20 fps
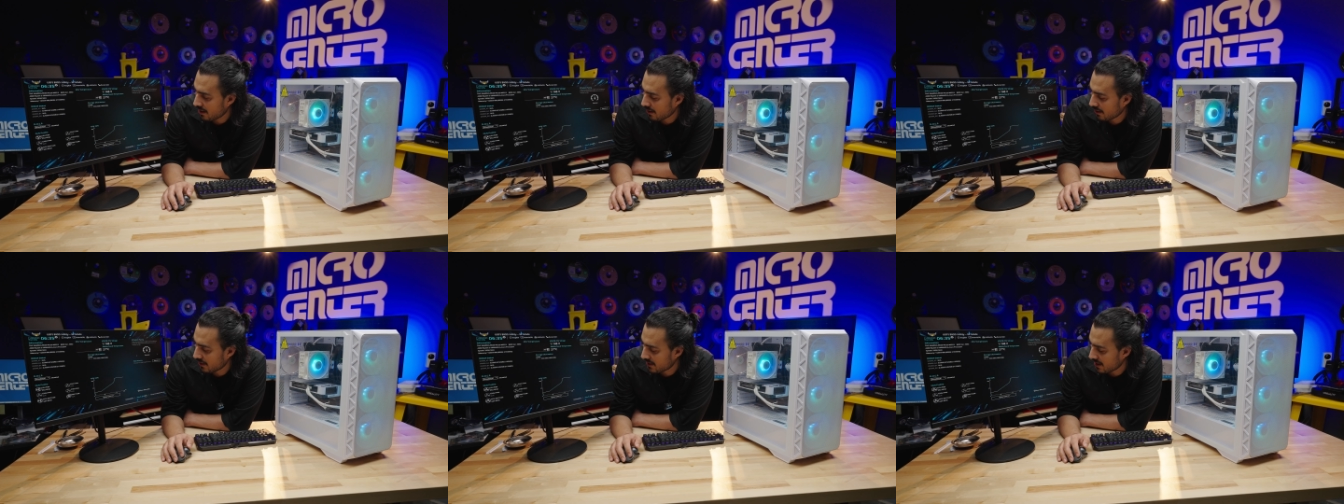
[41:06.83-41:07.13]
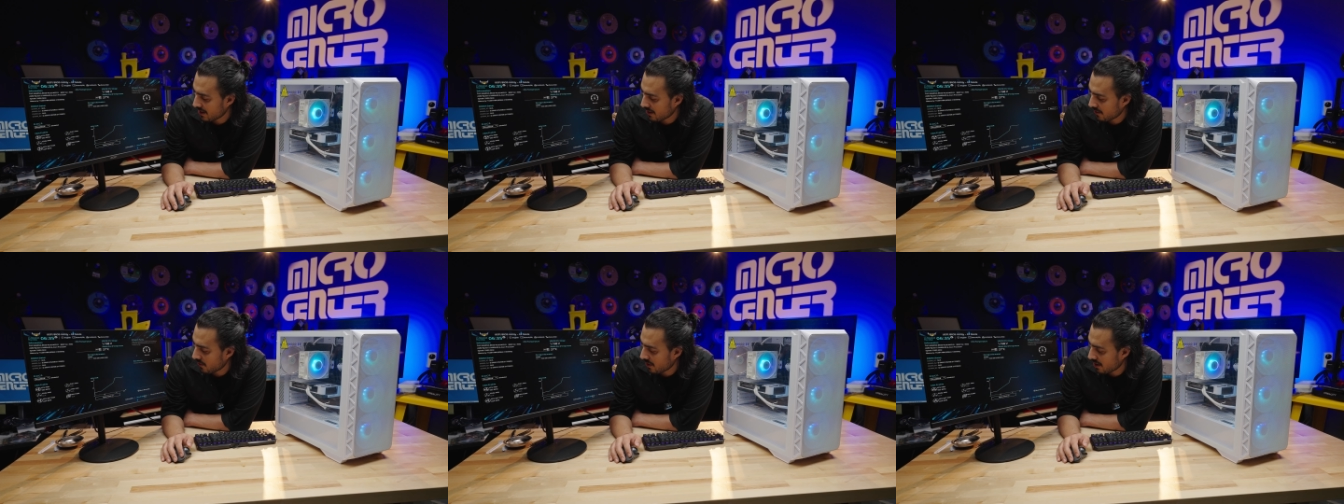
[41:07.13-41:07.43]
It
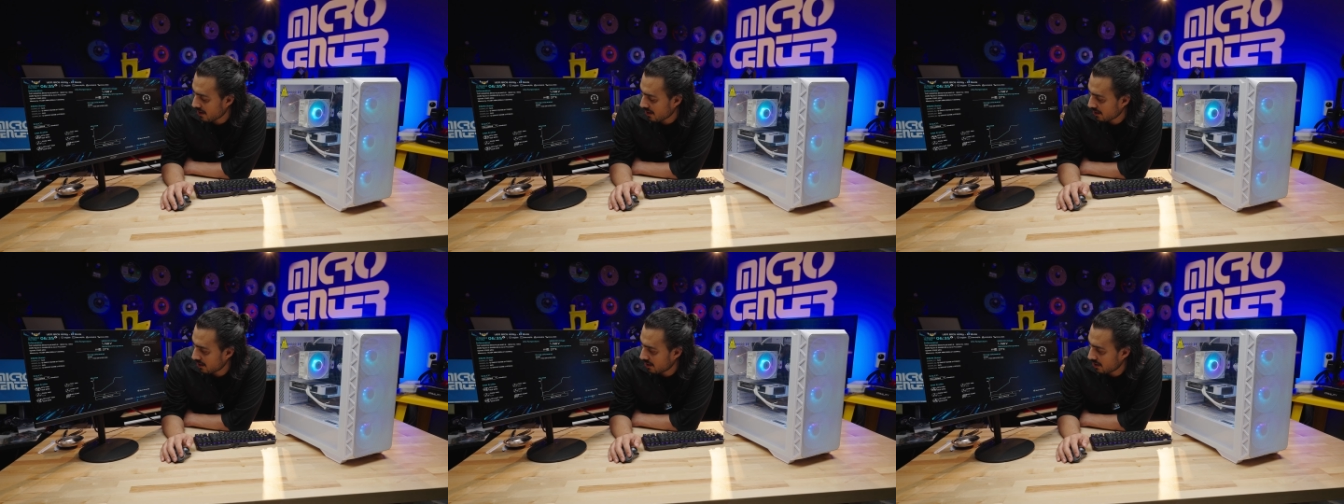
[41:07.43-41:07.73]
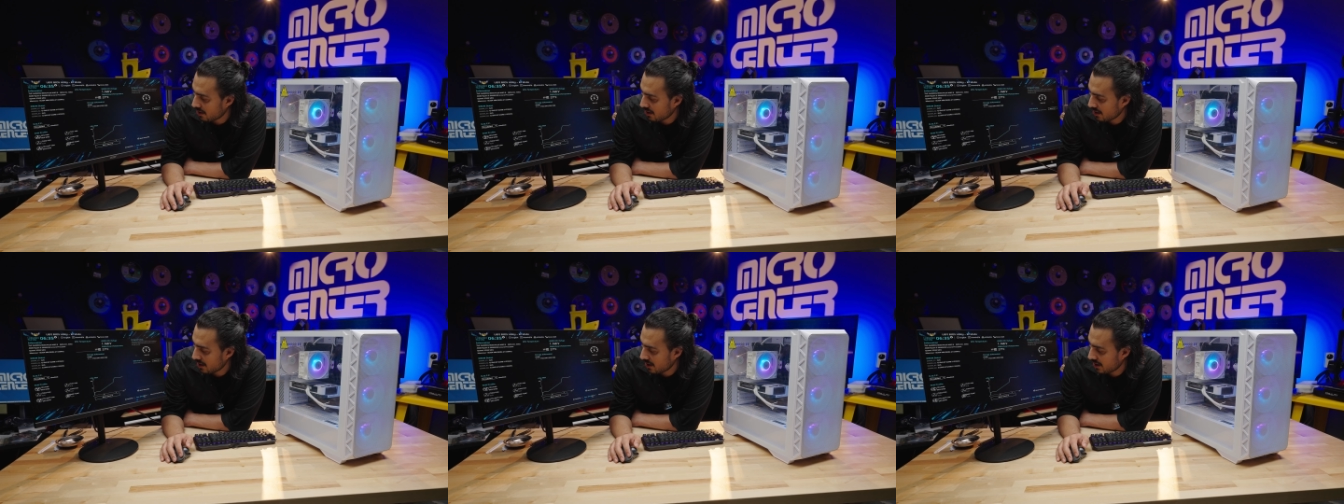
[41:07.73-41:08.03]
looks like we are
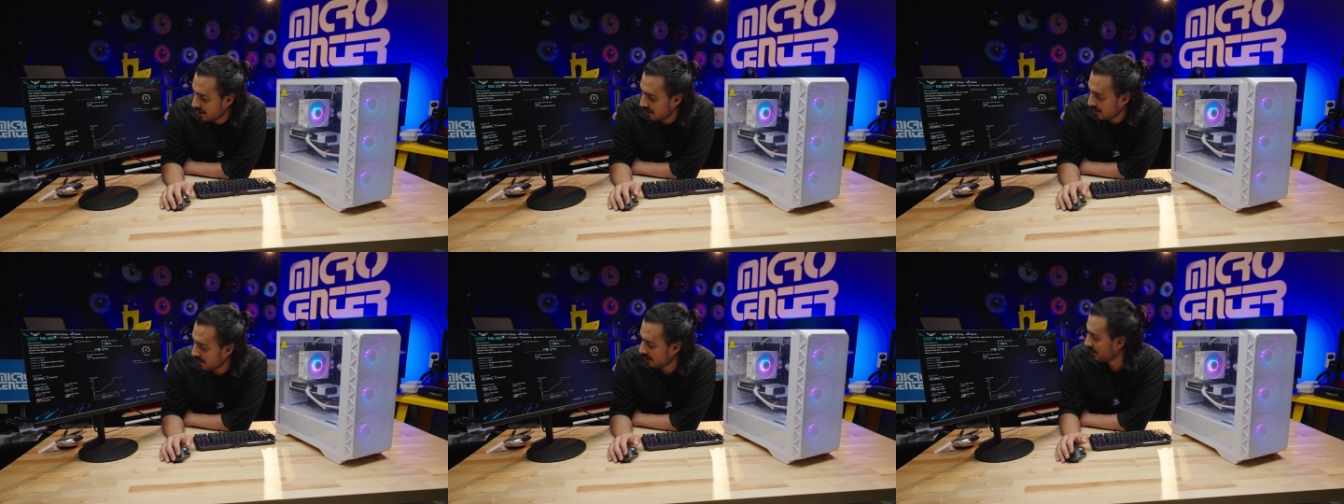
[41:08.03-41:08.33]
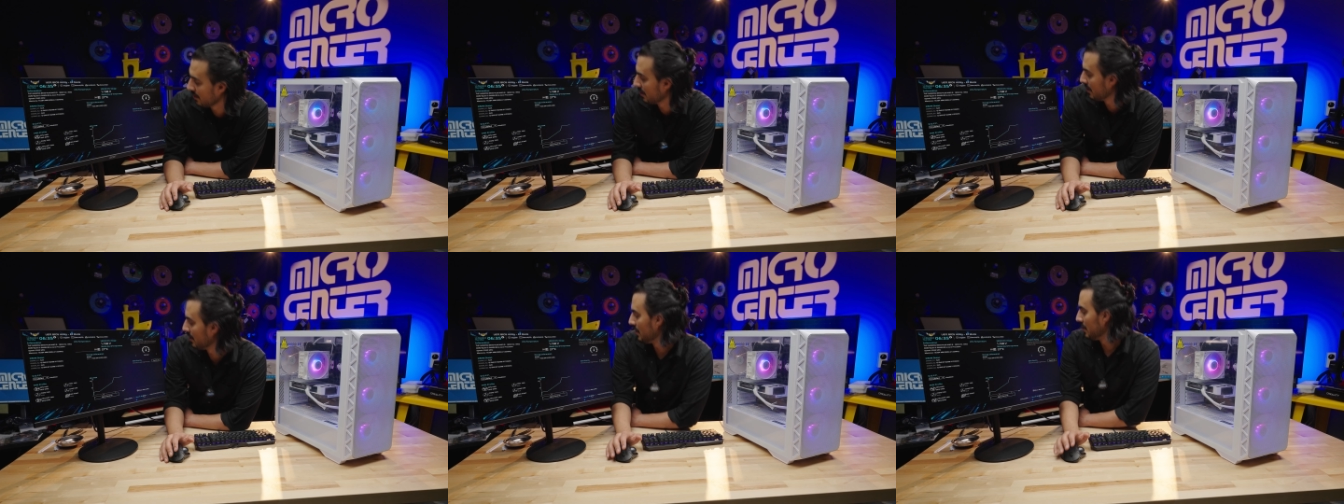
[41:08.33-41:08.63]
good.
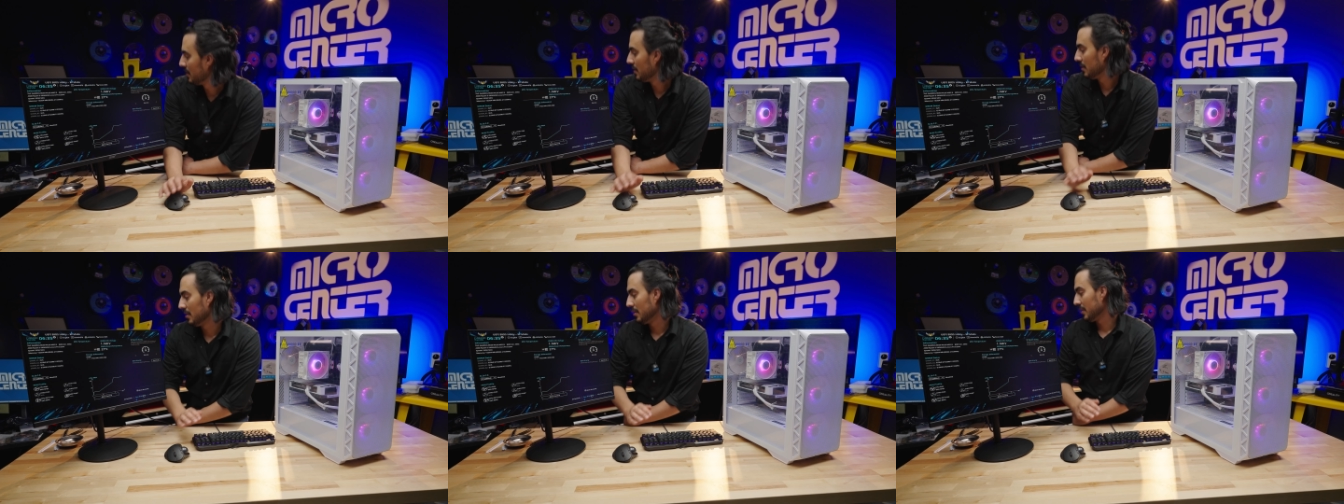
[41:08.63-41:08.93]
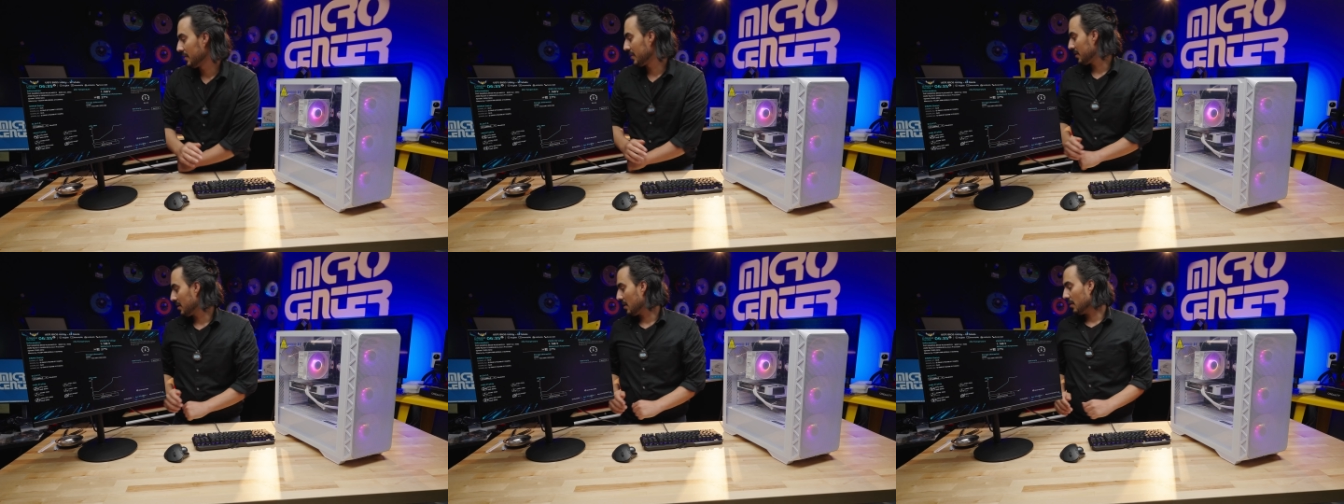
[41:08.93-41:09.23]

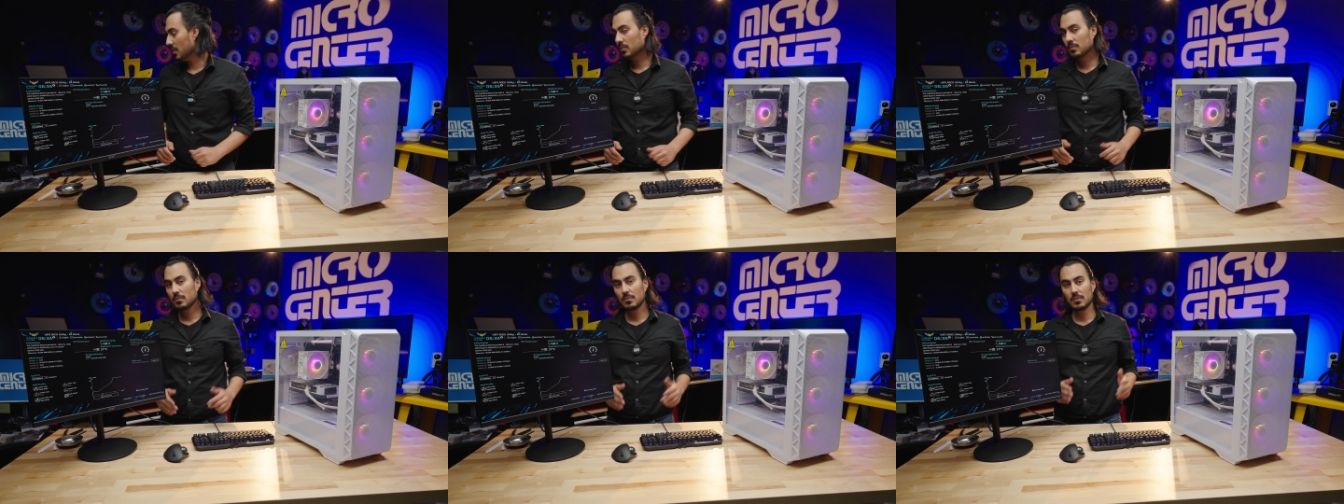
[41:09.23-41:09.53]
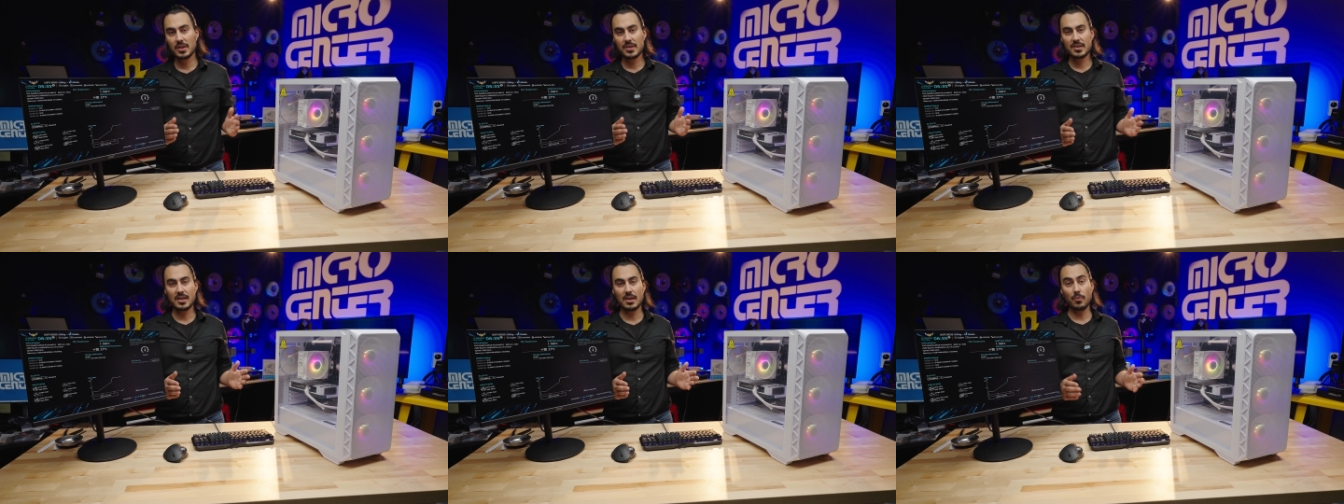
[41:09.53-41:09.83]
So
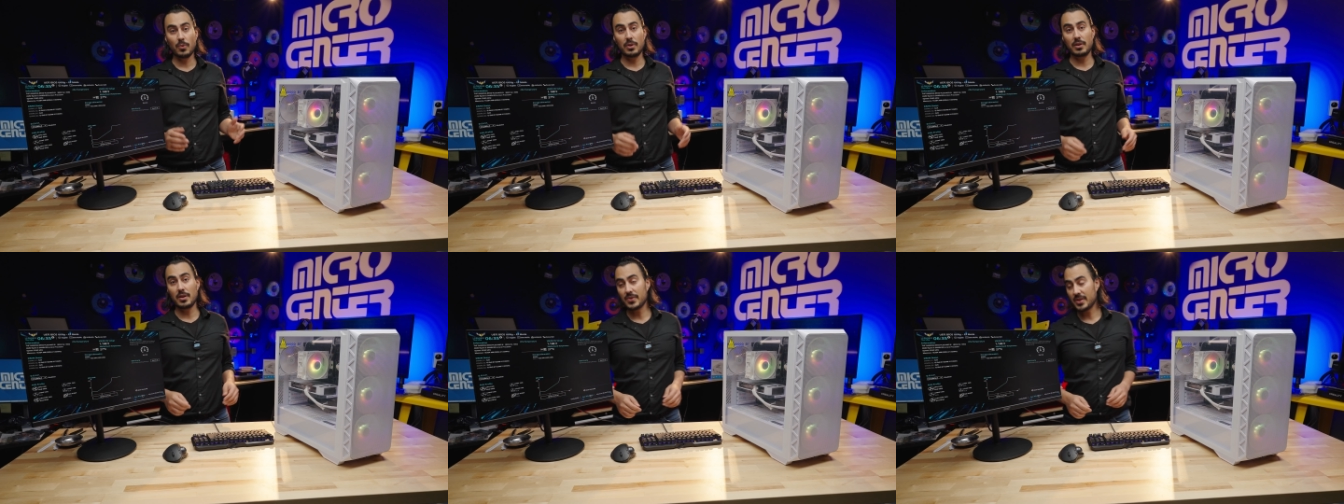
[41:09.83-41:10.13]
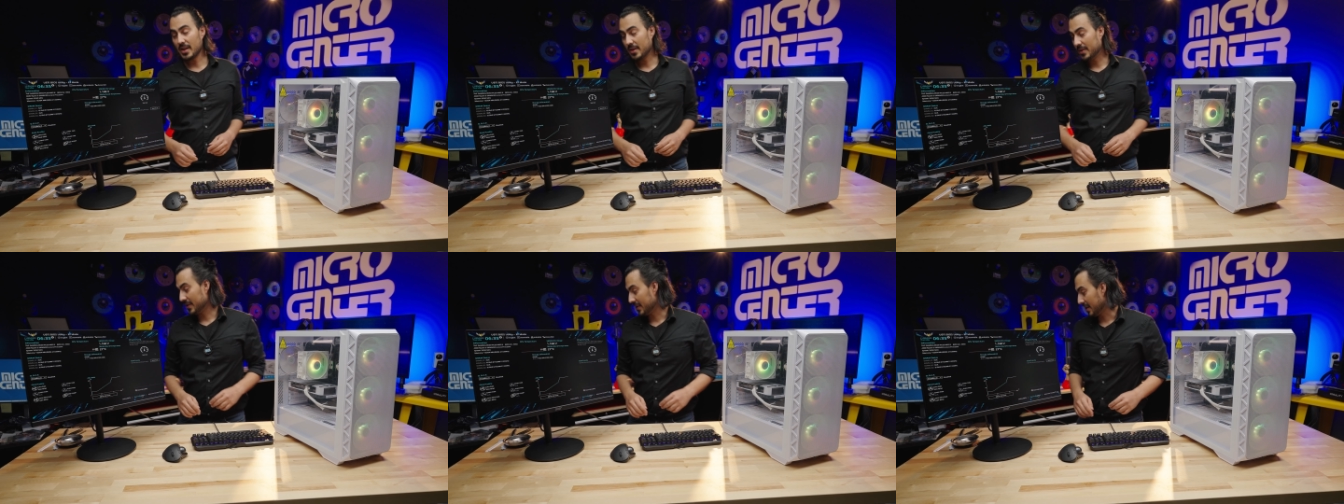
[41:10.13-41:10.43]
let's get Windows
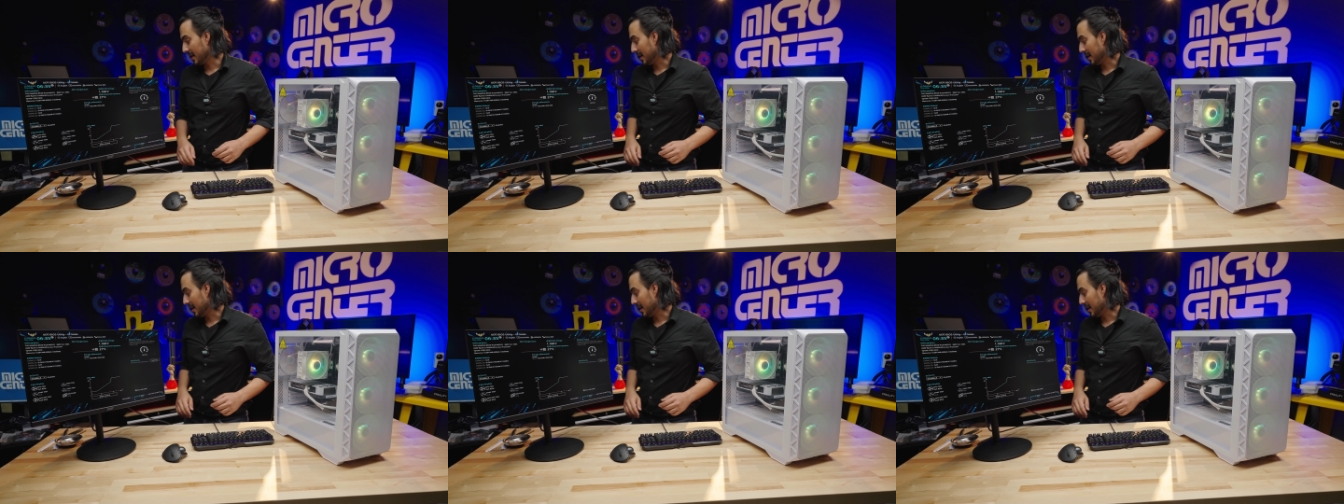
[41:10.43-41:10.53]
on this